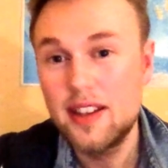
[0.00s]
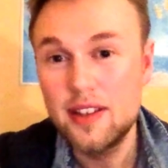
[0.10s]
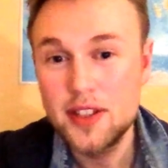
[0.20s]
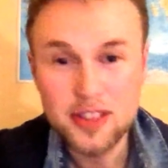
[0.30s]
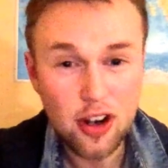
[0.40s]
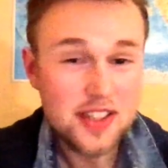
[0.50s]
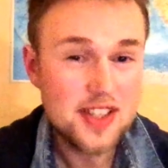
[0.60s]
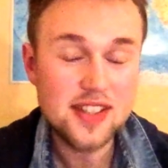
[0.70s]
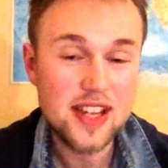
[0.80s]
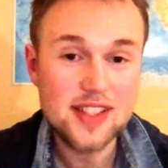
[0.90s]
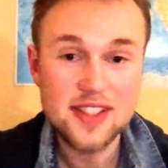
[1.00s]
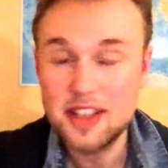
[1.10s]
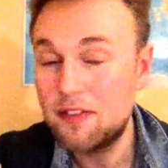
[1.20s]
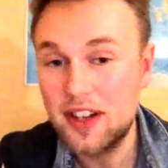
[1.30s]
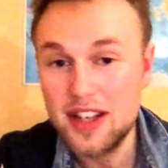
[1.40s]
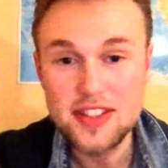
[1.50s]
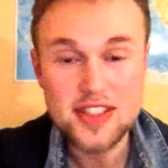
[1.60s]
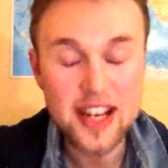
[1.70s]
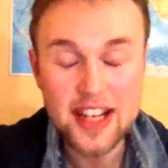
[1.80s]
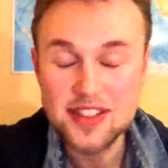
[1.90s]
the narcissist
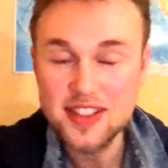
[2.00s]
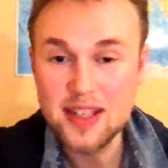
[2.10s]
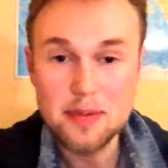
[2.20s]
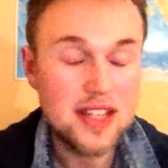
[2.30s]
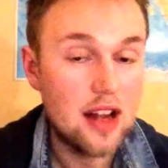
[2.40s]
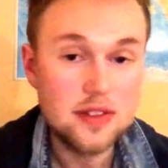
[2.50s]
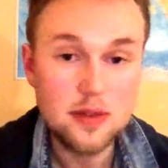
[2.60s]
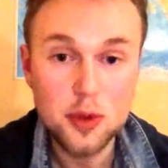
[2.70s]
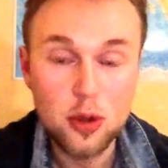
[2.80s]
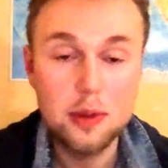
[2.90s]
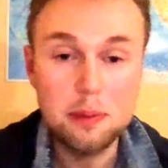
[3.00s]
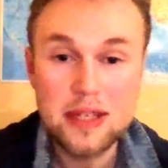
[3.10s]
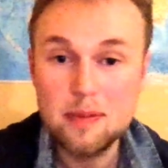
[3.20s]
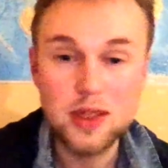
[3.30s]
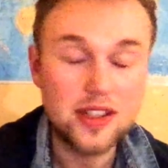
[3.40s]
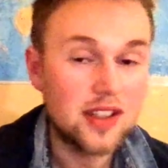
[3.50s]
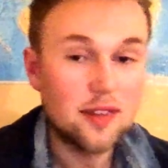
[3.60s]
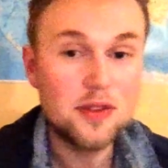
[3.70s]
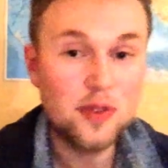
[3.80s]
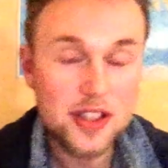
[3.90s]
differentiates themselves from normal people in
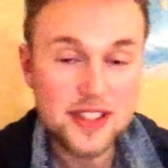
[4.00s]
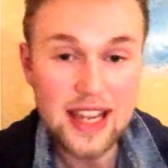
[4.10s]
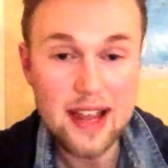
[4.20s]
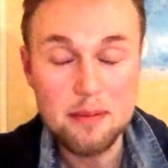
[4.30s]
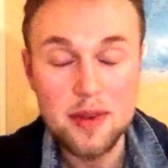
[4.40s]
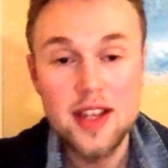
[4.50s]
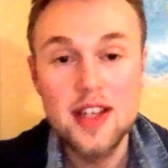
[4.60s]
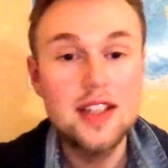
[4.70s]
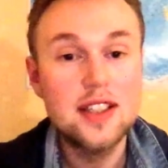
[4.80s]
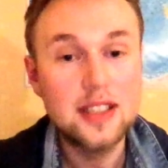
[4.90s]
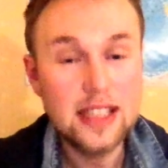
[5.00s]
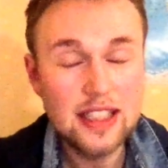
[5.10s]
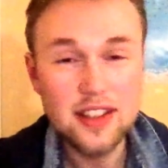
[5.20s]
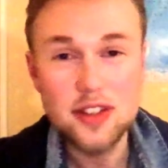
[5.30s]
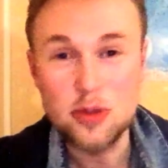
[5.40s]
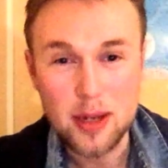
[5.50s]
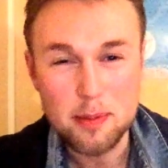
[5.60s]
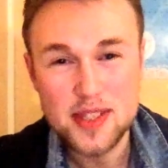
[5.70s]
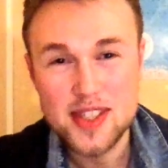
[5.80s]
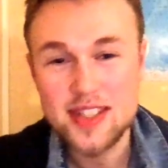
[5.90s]
that for them, guilt
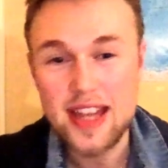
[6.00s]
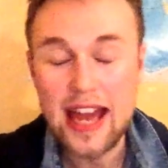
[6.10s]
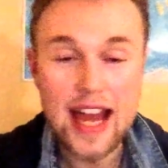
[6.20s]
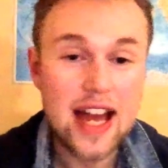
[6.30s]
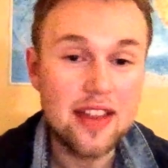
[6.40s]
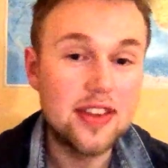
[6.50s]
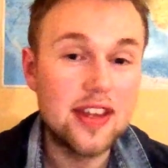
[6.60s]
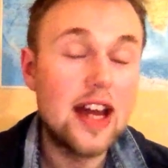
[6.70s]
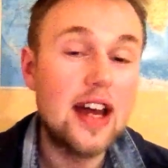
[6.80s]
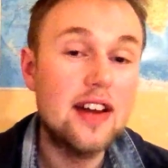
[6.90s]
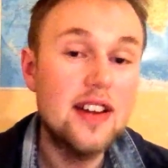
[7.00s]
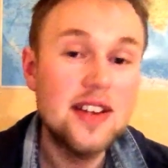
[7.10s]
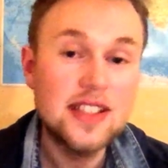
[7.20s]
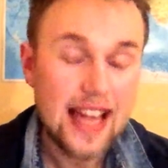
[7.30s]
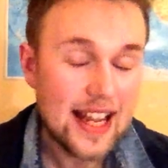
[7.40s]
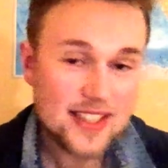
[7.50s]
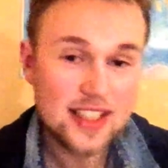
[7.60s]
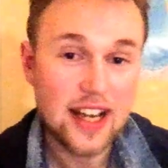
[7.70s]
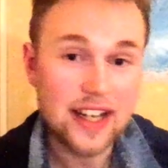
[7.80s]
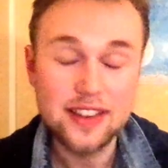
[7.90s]
trips and uh,
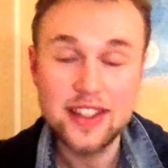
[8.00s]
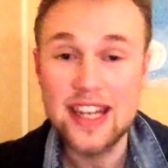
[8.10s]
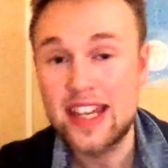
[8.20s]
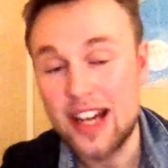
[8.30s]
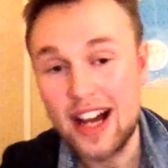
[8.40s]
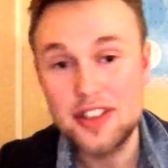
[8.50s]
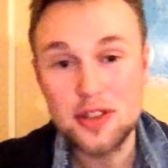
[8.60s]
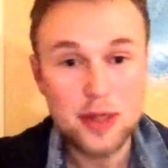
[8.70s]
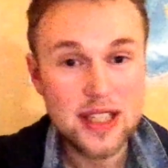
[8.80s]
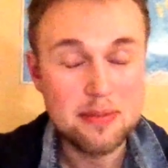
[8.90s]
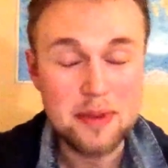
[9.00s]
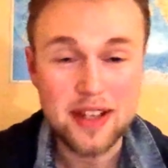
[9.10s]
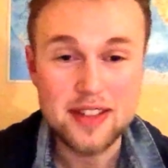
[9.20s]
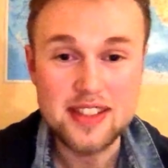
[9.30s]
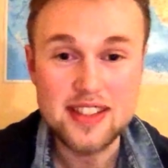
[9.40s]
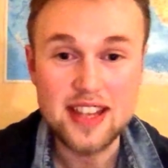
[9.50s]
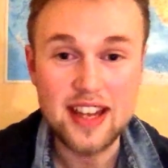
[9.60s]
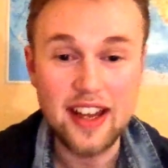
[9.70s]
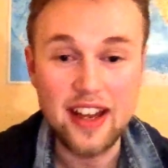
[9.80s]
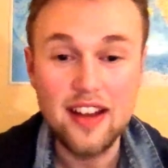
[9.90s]
gaslighting and other treatments
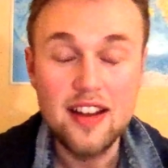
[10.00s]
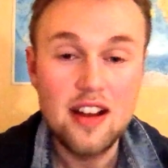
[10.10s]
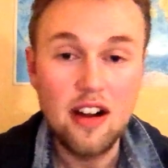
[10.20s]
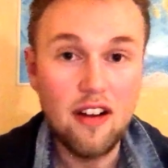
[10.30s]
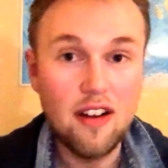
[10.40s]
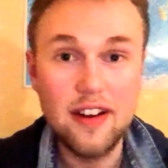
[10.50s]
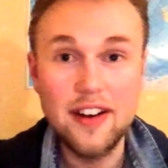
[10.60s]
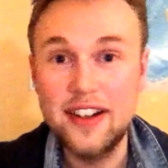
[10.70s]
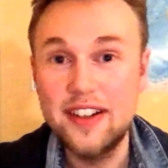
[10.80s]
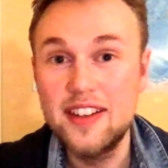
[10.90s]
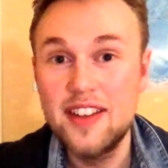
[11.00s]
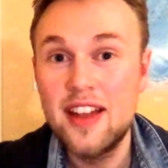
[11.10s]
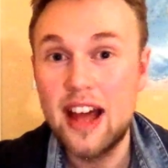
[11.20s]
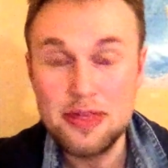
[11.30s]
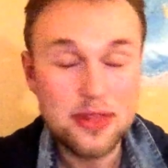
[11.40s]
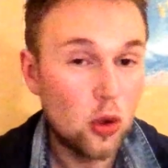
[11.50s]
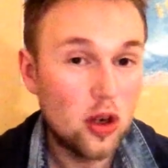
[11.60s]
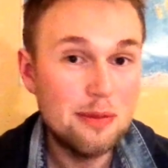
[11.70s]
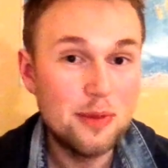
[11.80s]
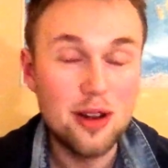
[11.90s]
uh, are a
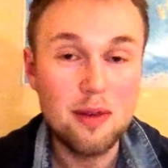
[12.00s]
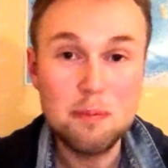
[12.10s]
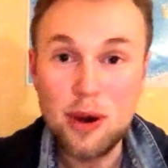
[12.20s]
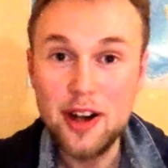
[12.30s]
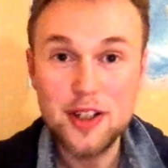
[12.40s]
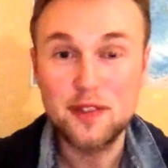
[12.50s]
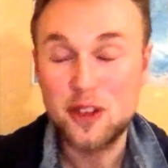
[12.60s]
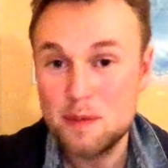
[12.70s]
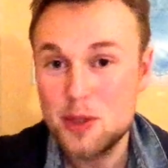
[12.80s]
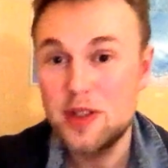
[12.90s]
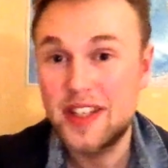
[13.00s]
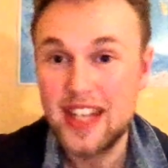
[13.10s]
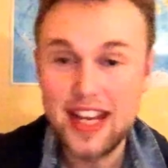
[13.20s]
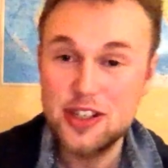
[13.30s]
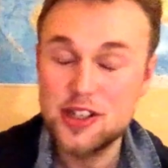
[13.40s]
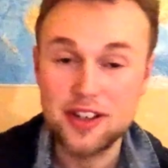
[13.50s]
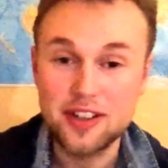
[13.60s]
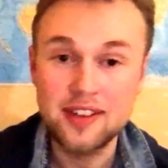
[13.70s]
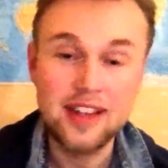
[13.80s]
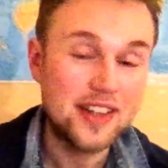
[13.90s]
normal part of
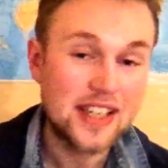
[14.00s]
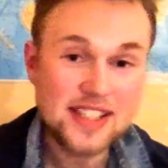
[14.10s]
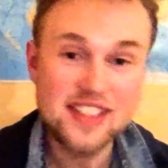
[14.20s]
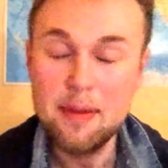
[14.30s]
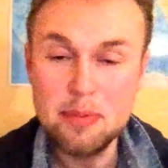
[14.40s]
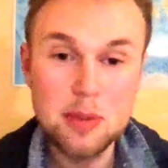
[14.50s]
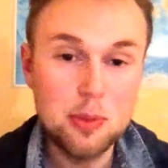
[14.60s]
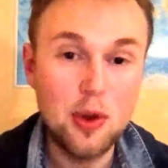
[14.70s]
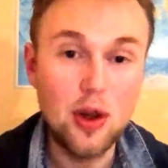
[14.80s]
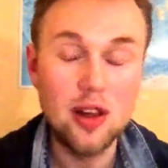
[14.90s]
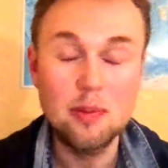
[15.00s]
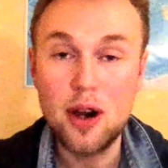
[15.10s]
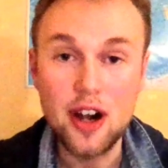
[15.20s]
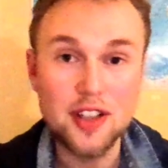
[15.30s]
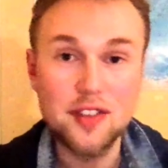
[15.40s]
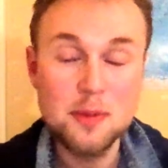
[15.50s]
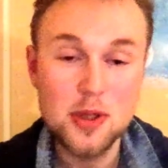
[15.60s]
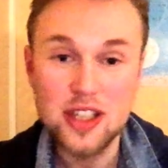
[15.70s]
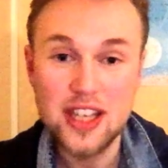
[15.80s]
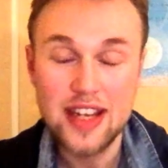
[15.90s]
communication, an acceptable part of
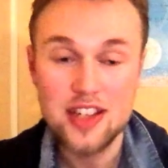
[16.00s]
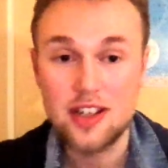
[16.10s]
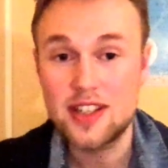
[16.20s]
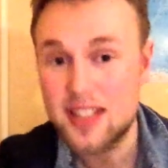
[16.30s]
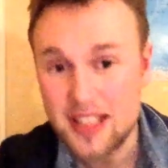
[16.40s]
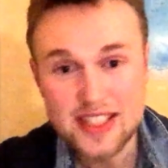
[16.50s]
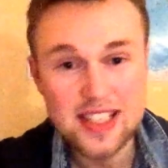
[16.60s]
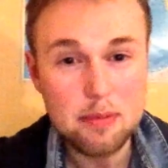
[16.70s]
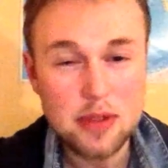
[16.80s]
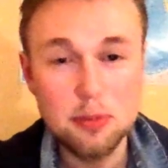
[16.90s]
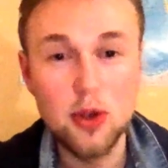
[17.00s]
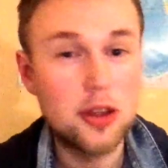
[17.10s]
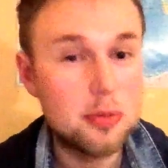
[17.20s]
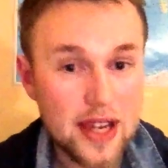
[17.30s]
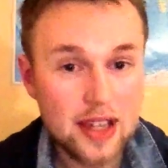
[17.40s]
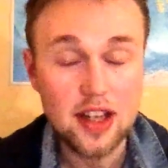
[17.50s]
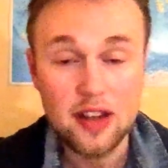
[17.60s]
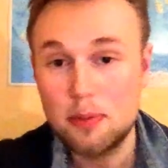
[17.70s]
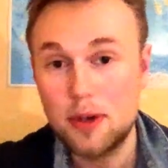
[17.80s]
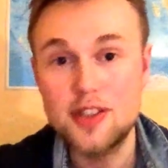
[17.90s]
communication. It's acceptable to make another
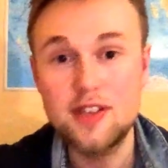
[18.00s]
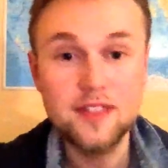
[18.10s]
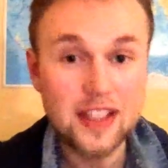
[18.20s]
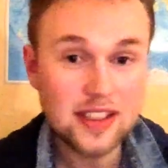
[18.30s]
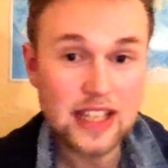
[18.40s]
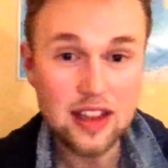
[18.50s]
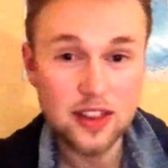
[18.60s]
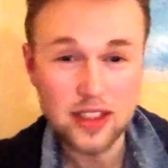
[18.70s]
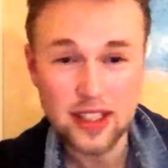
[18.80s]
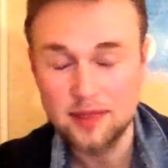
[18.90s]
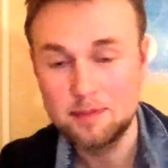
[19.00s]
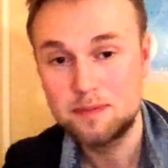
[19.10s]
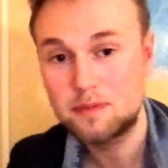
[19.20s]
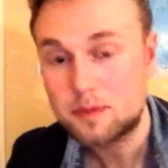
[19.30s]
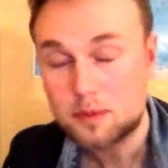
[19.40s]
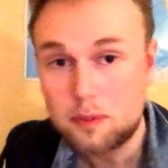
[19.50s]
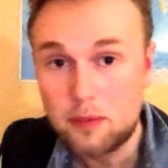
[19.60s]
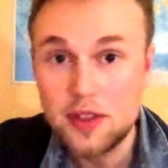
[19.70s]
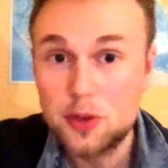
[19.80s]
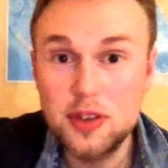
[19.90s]
person feel guilty.
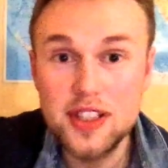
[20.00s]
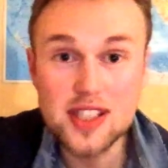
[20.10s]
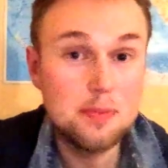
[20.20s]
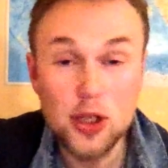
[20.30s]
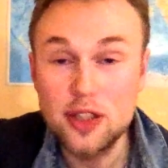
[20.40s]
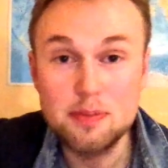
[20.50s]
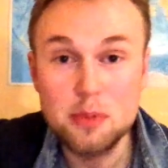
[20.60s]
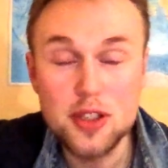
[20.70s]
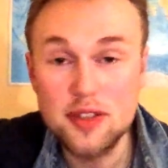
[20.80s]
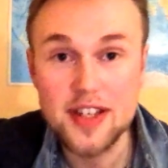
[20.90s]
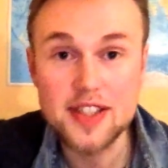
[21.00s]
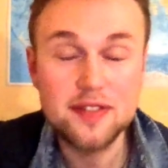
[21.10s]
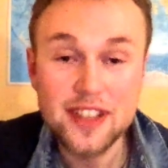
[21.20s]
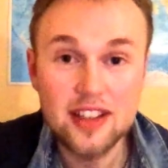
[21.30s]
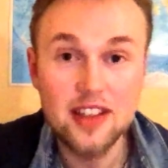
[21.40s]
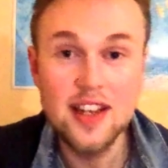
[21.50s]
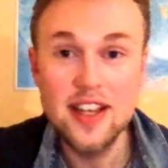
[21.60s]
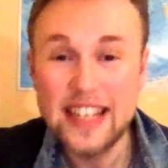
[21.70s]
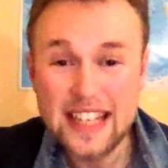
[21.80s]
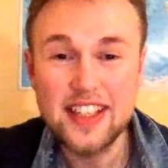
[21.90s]
Truth is, most of us feel
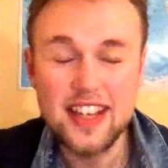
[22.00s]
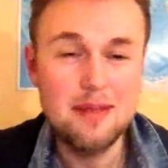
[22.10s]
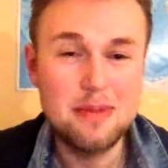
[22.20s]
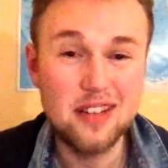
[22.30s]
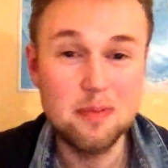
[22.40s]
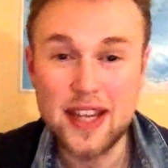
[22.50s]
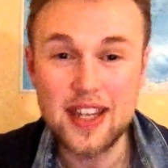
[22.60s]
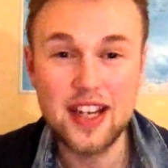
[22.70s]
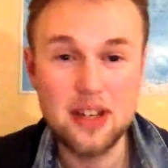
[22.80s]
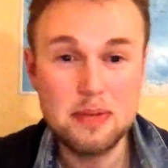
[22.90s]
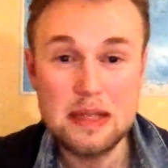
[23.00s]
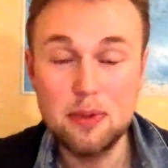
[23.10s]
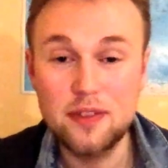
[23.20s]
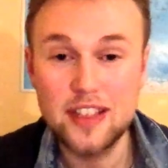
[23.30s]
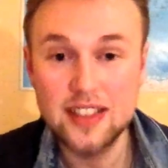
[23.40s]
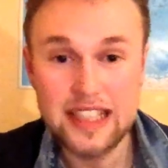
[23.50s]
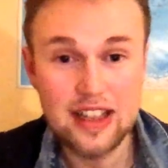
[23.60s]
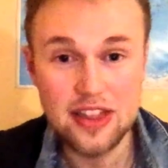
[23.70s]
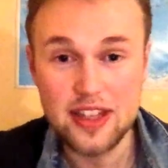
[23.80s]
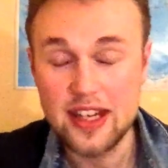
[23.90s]
icky about making other people feel
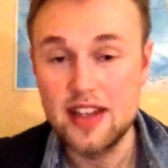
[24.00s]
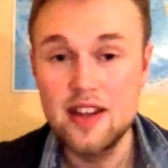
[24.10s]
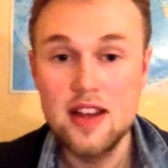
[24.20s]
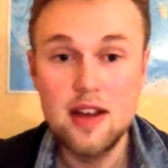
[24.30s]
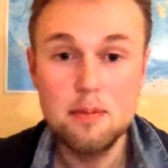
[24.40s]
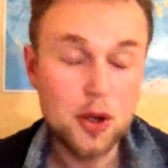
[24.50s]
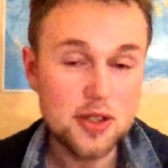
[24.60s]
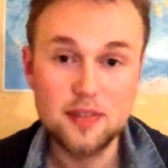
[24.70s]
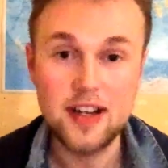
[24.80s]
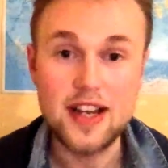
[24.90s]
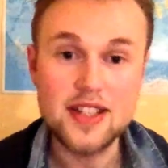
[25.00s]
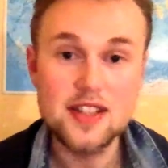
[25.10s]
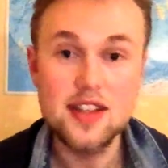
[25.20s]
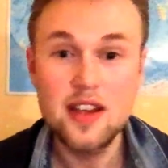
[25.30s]
guilty. Most of us